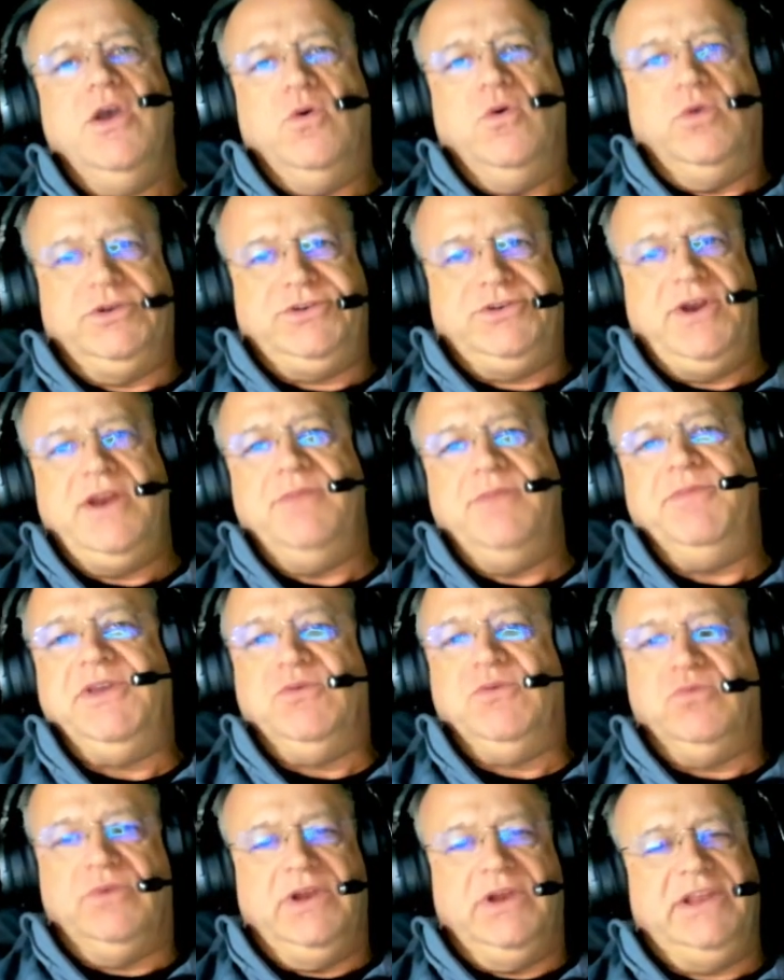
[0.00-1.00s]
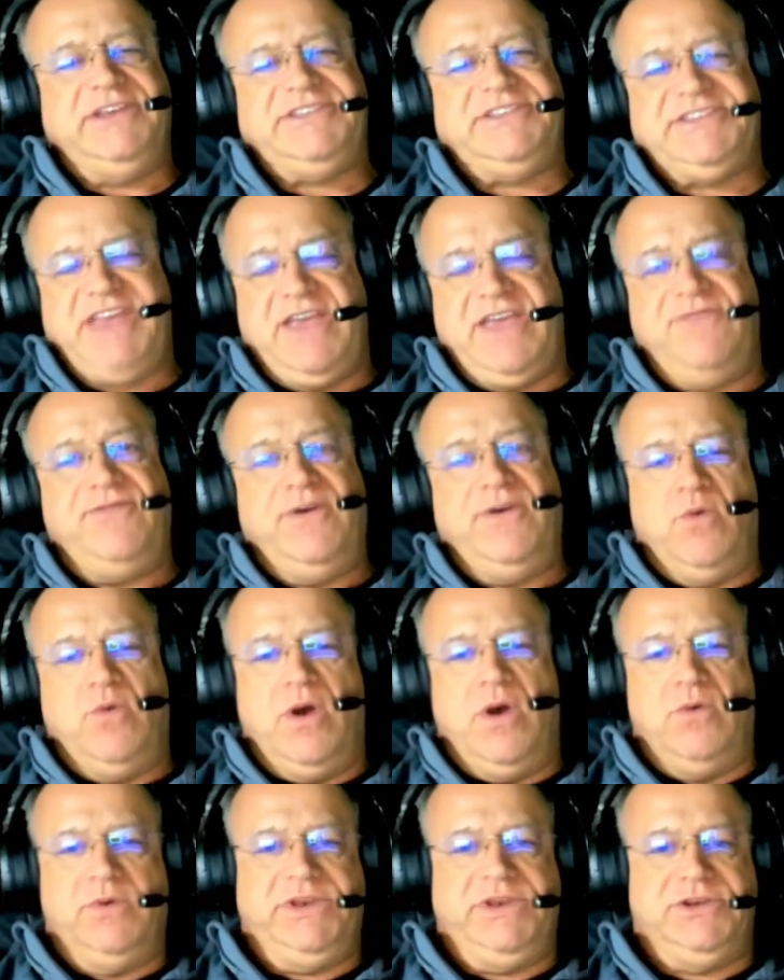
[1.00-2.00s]
We're trying to be really safe at
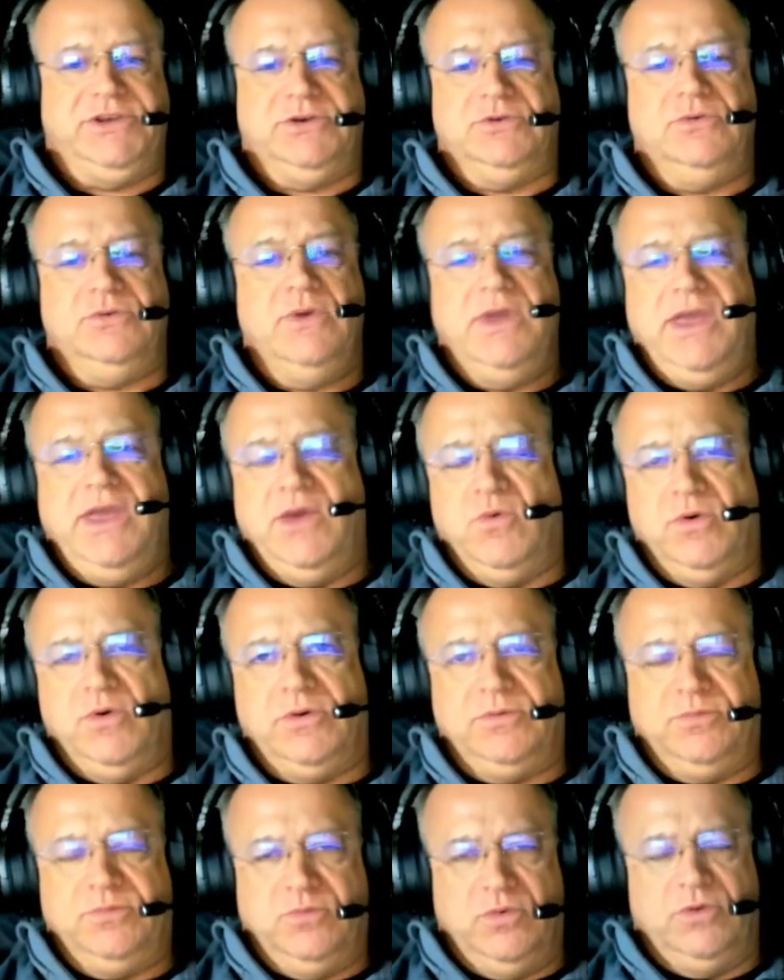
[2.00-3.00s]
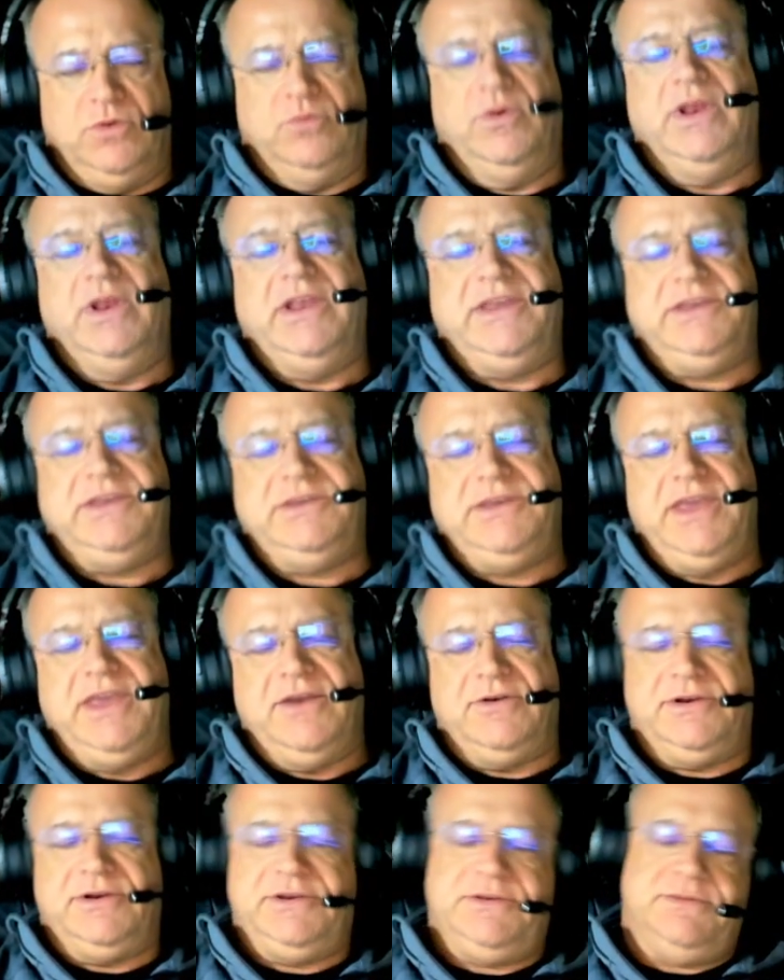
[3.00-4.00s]
what we do, and we're really
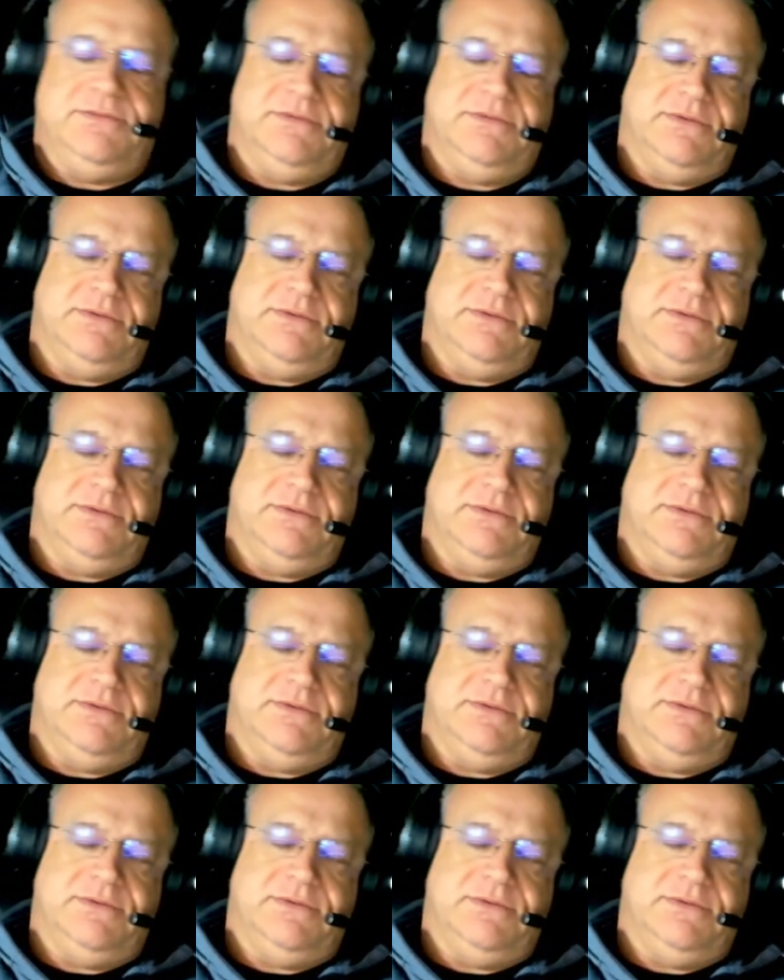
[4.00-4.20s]
guaranteed.